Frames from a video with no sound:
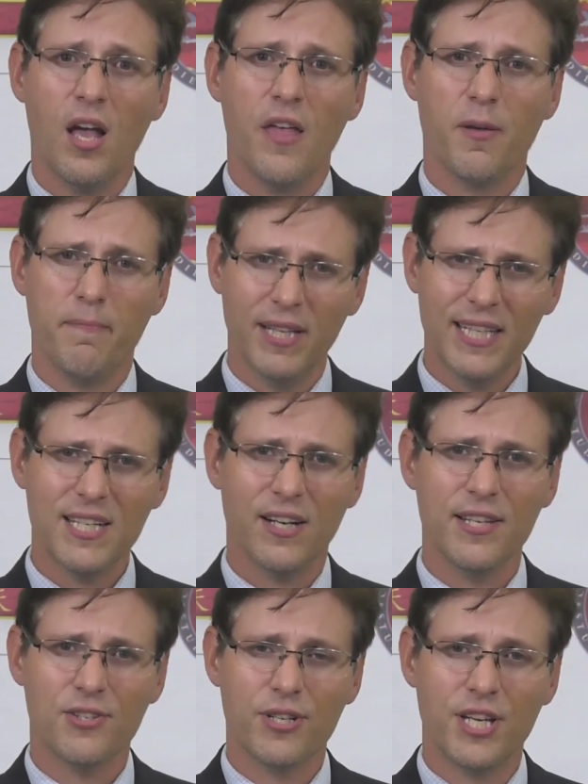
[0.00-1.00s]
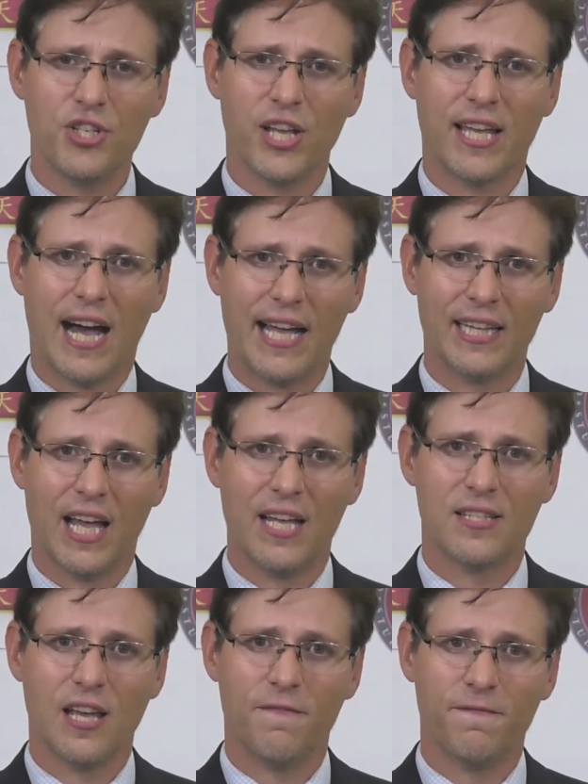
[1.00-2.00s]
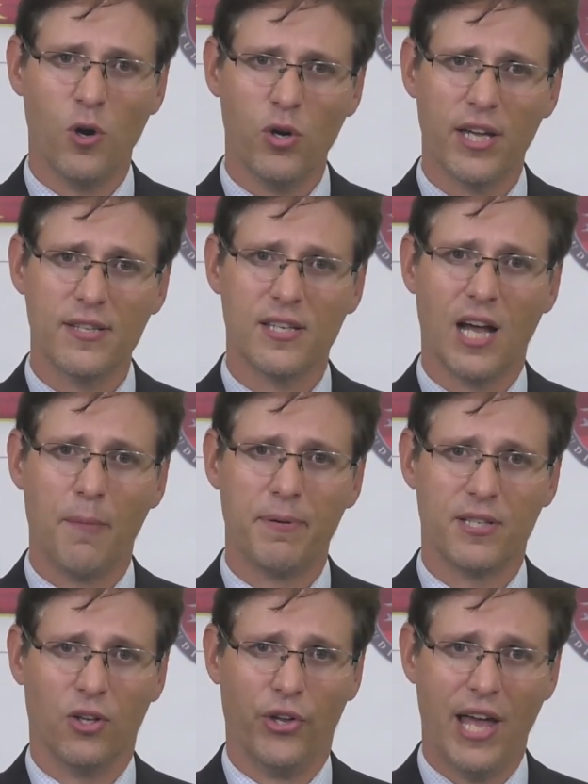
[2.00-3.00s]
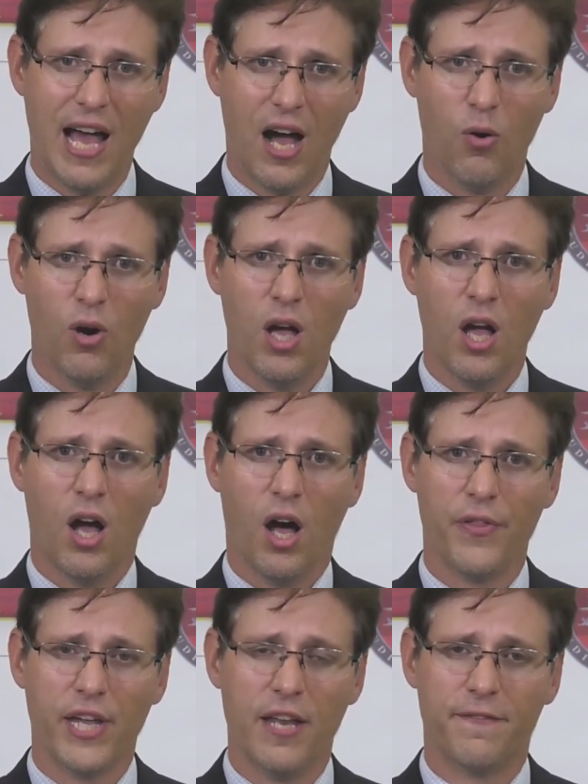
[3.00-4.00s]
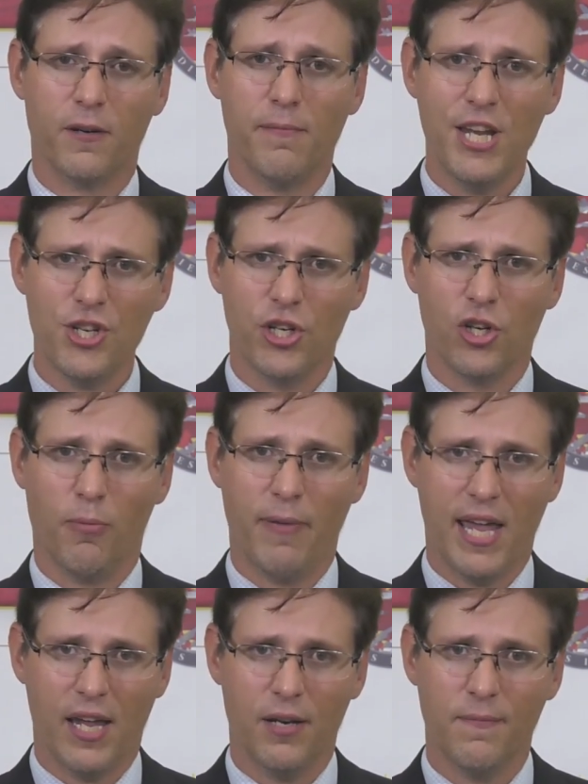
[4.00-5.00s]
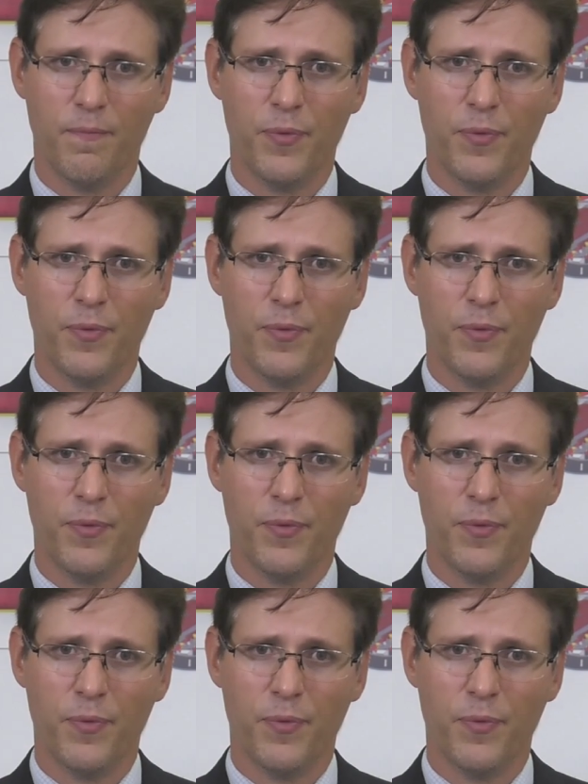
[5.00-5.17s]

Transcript: The military strategic guidelines have focused, up until now, on the information domain,